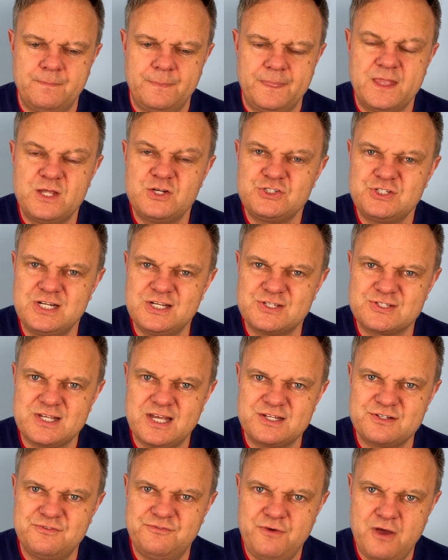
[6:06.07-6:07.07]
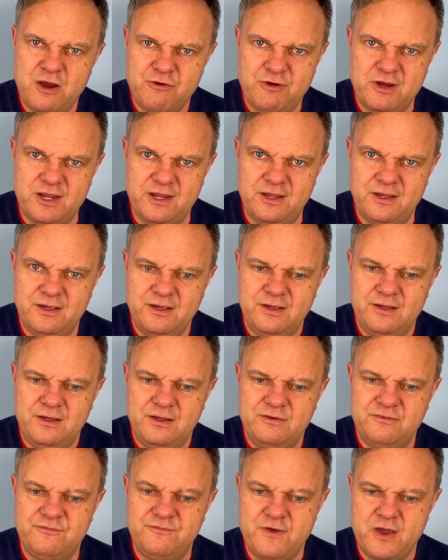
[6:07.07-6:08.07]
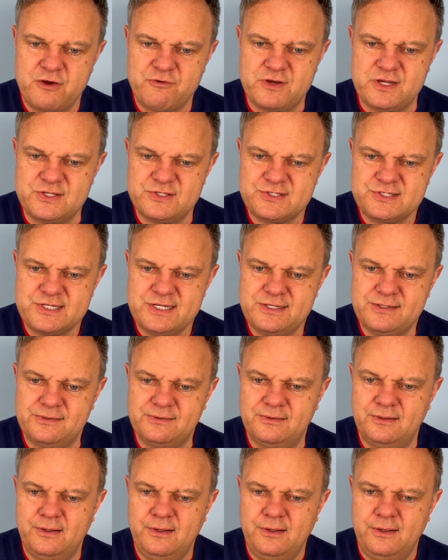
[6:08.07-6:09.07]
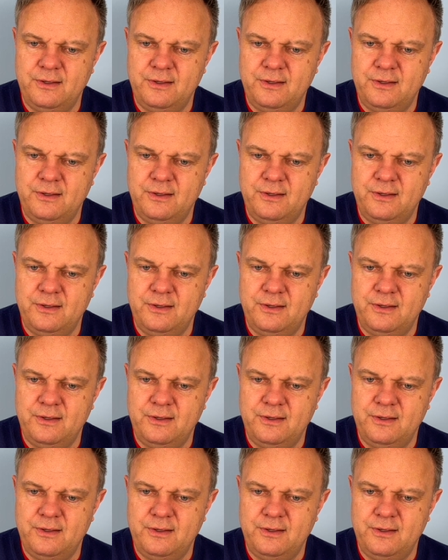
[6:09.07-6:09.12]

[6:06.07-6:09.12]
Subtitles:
She sat very, very still,